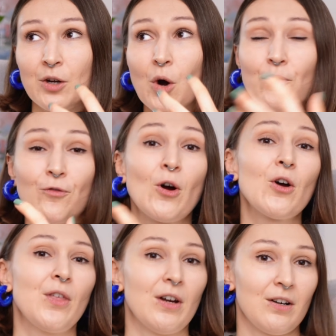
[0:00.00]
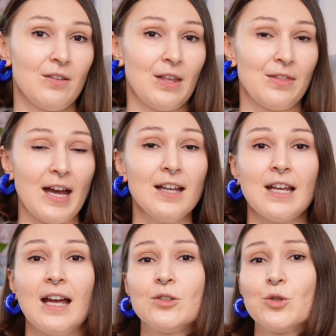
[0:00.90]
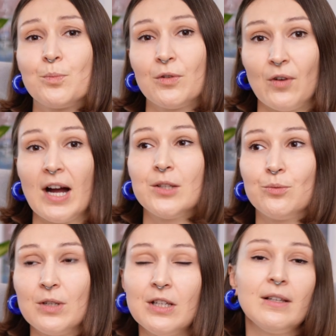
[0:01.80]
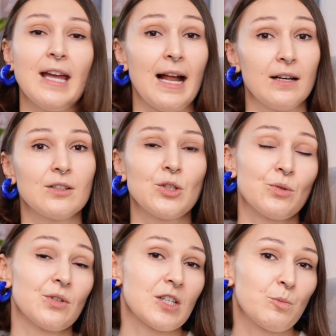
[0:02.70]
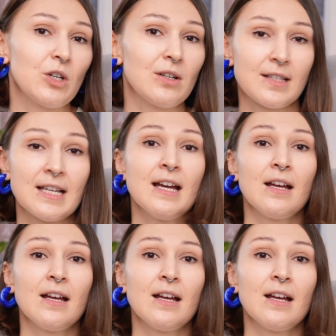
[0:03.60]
go further than that and to provide really elegant user experience